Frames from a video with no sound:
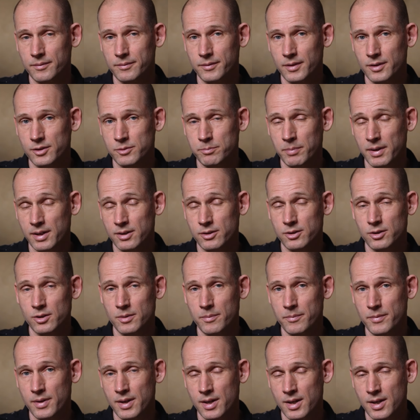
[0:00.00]
a
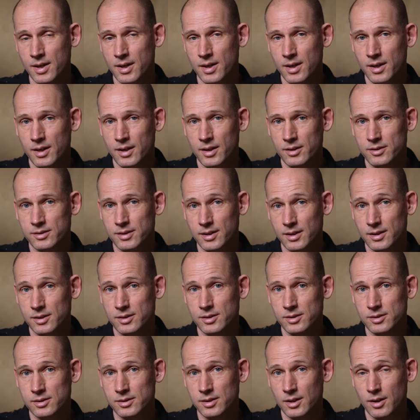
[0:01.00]
Spektrum
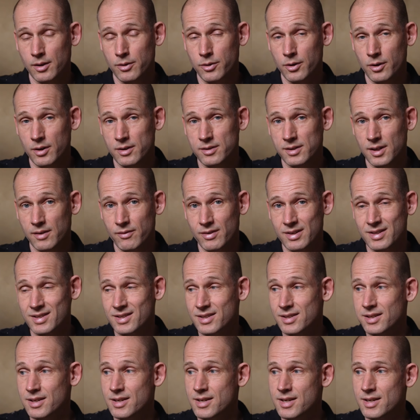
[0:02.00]

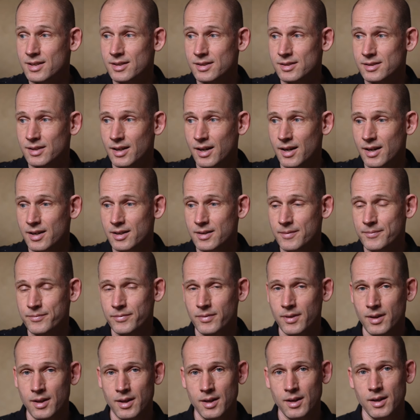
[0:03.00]
637T inside.
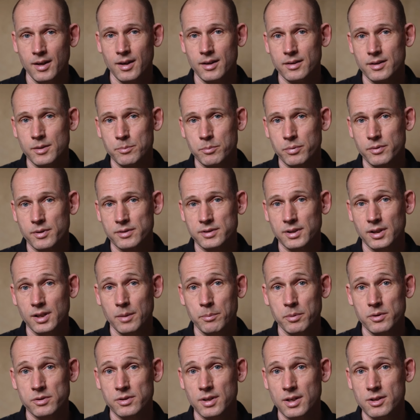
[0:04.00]
And the
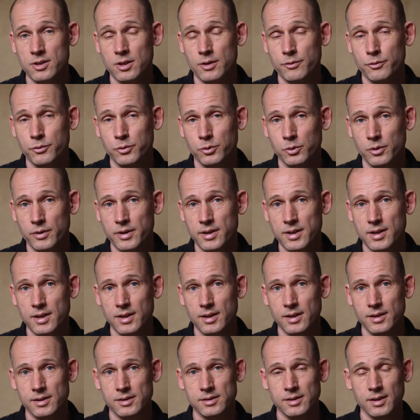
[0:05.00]
setup procedure for
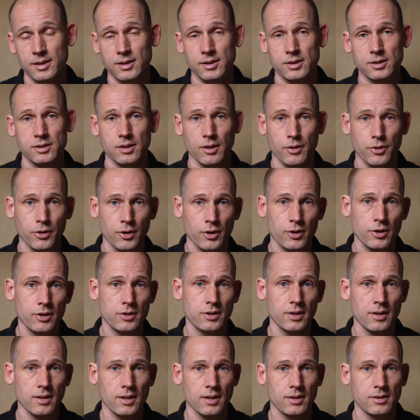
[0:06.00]
the
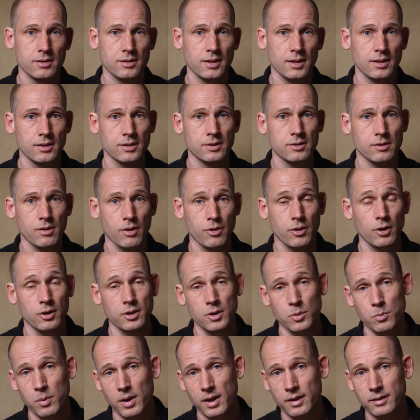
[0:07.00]
630, the
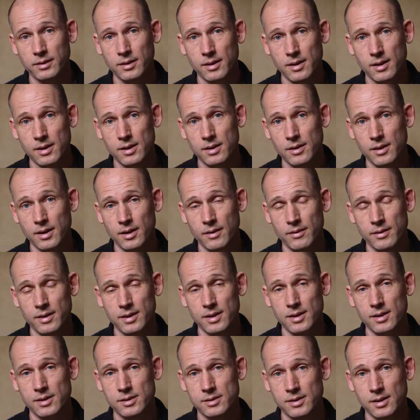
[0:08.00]
631 and the, and
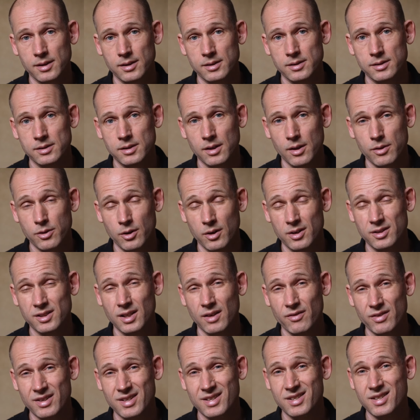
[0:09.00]
the
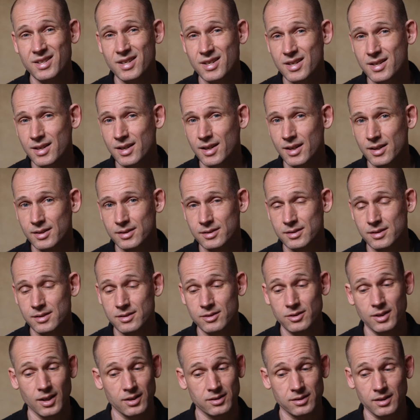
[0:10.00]
637T is
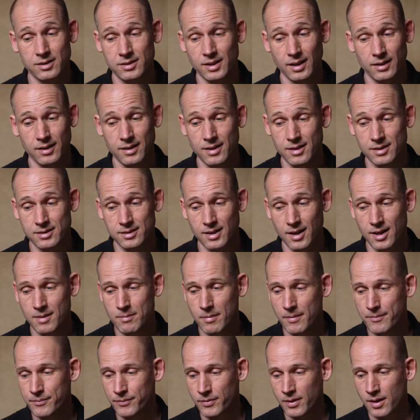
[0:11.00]
just exactly the
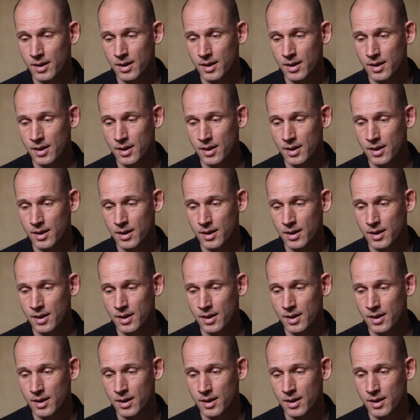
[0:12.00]
same.